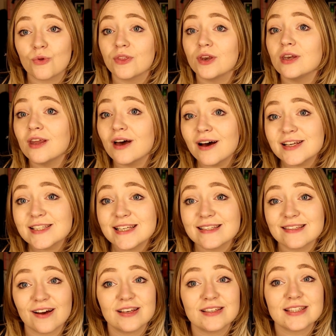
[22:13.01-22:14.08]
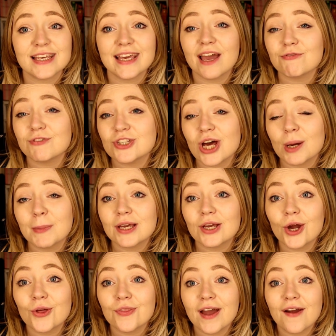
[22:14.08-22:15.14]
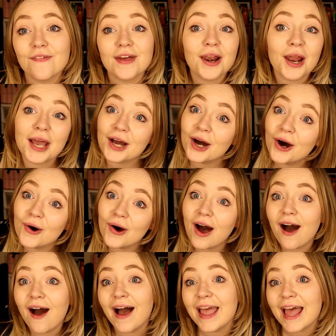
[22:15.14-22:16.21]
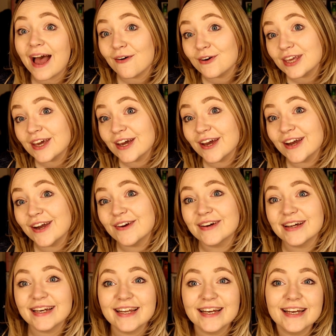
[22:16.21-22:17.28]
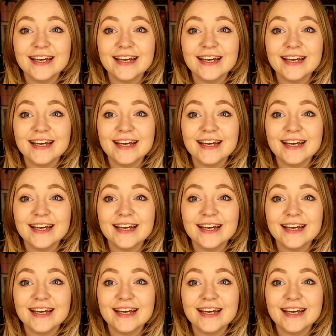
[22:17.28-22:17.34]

And the nurses that I see every time I go there, and they're like, oh hi, how are you? And